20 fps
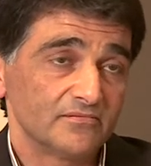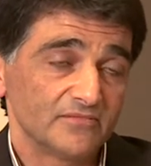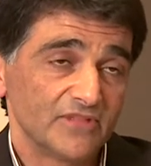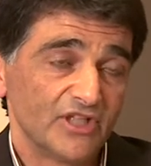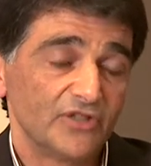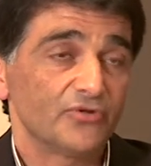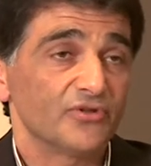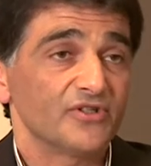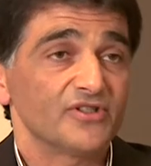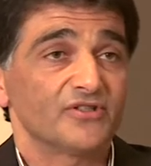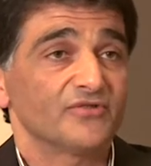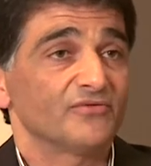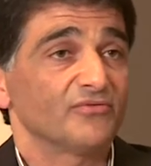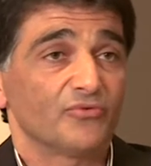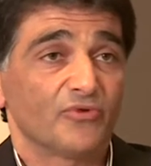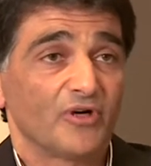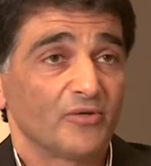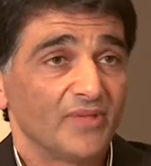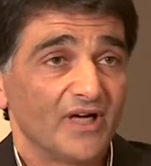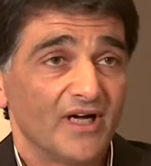interest,
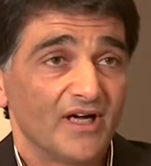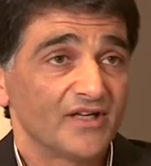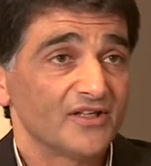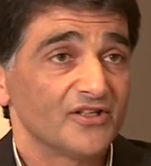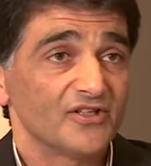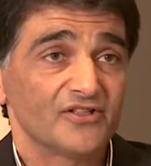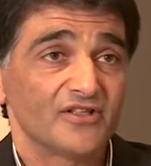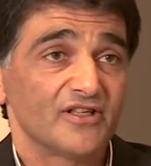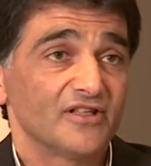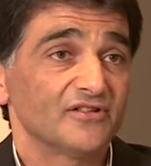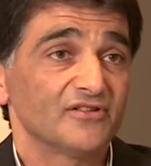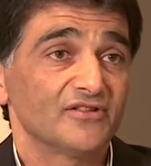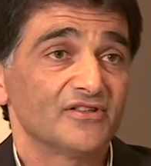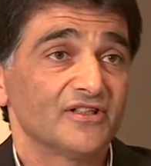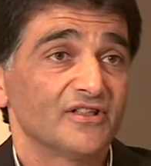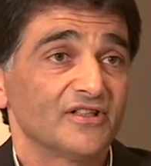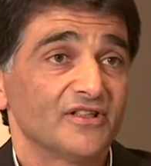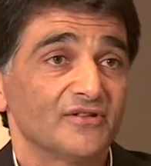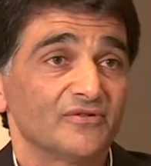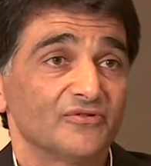the right parties, and
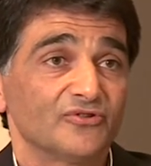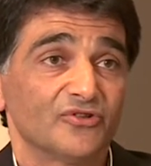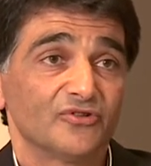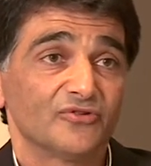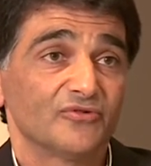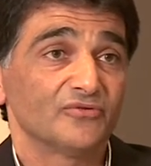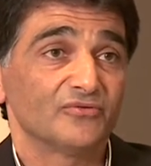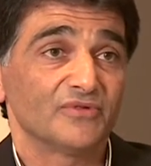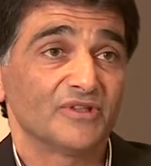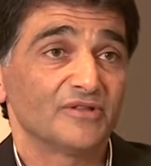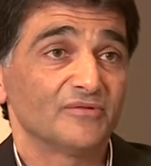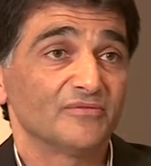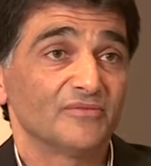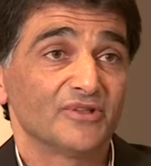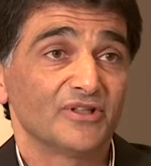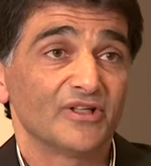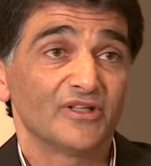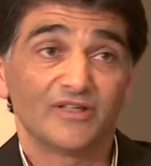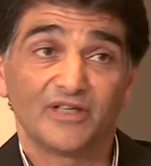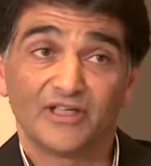to
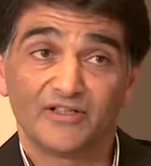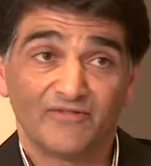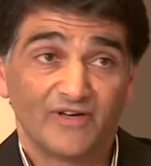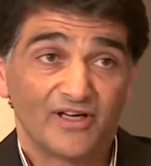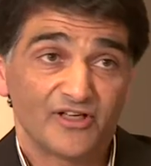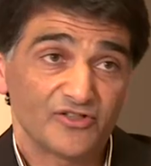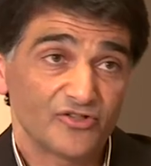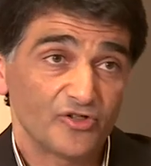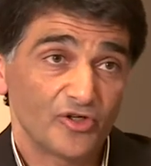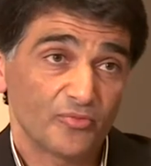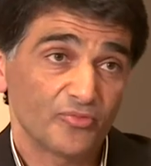advance the